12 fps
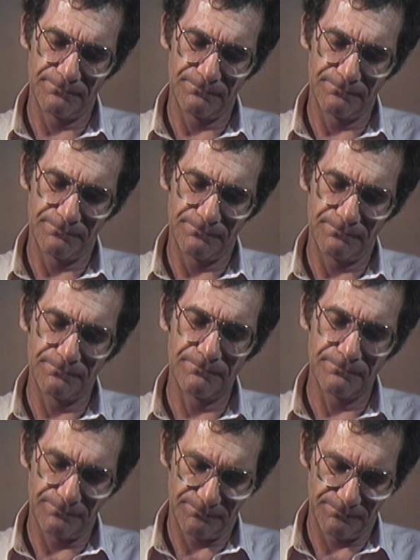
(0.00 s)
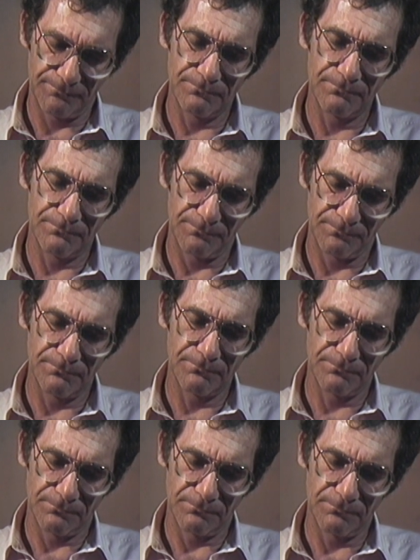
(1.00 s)
more quote
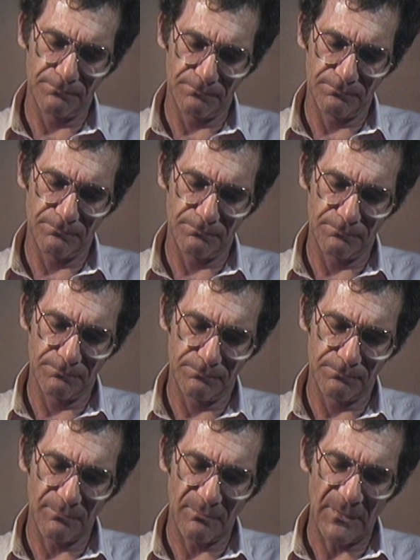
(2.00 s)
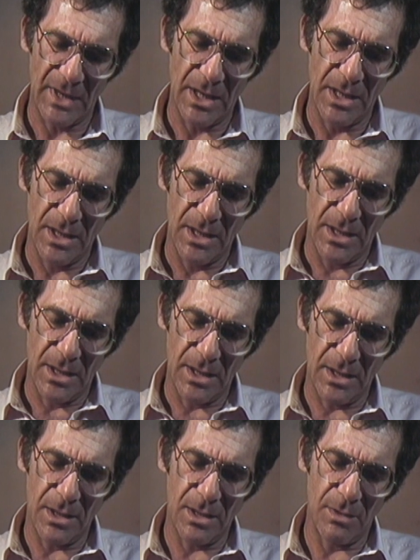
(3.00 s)
personal unquote type of works.
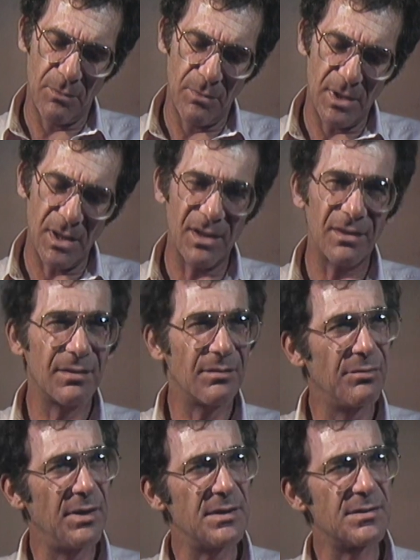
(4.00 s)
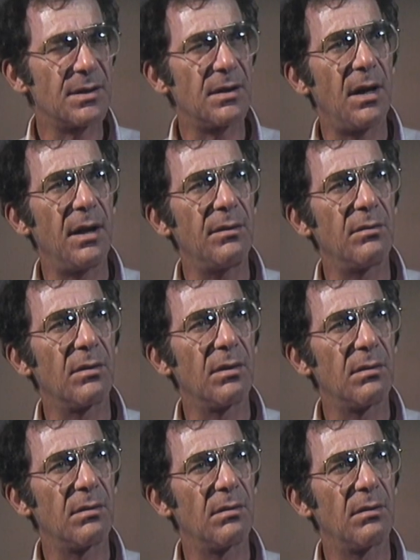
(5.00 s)
Uh, well, Three Days of the
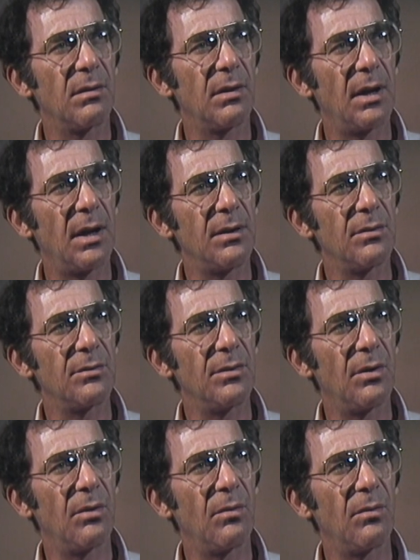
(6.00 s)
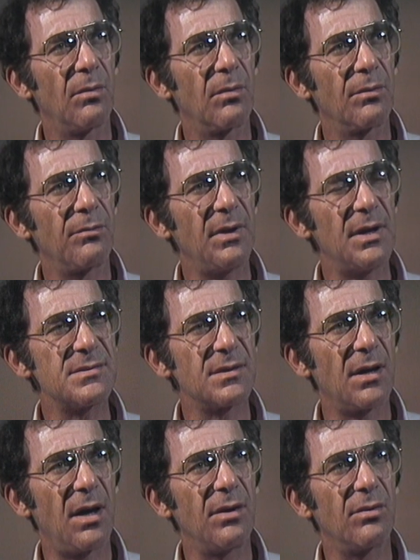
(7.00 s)
Condor I don't know. Three Days
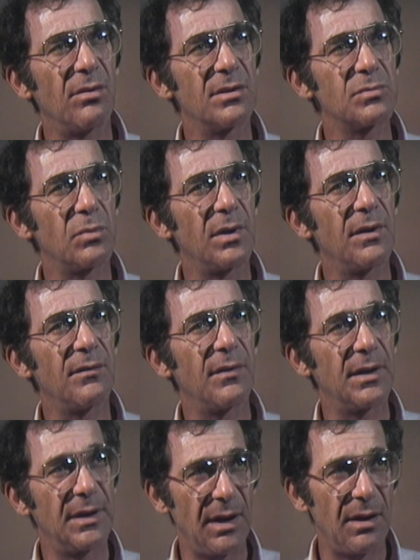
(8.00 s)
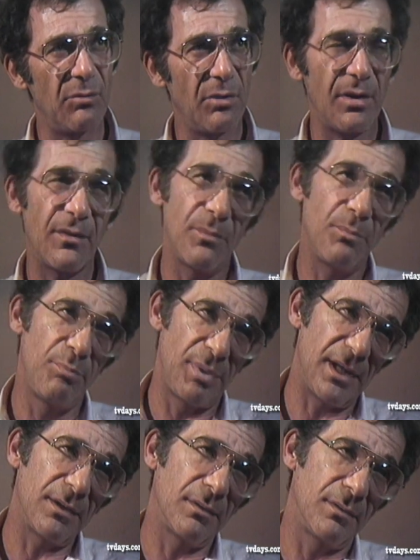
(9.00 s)
of the Condor is one of the again one of the
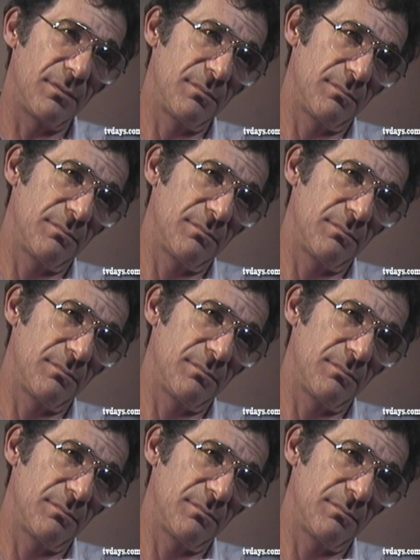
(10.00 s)
better